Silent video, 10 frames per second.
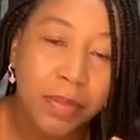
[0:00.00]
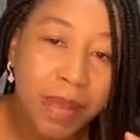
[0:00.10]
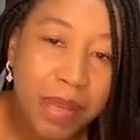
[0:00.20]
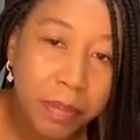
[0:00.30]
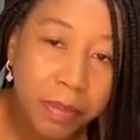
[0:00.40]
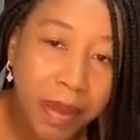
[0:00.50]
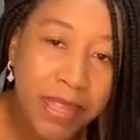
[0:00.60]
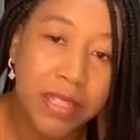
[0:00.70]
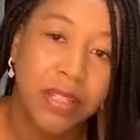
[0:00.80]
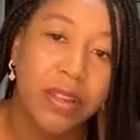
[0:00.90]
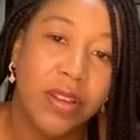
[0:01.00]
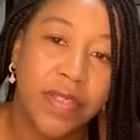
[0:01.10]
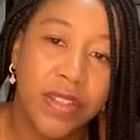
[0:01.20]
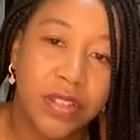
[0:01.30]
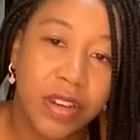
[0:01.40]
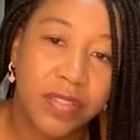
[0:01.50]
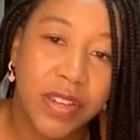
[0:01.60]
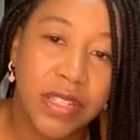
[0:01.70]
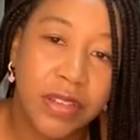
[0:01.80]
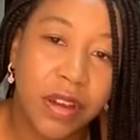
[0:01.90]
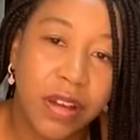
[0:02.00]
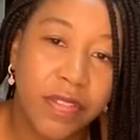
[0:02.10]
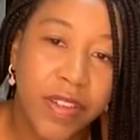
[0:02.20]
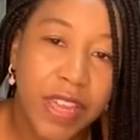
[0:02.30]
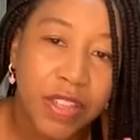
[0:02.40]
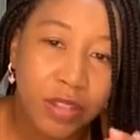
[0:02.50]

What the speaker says: a bigger bite of the cervix off,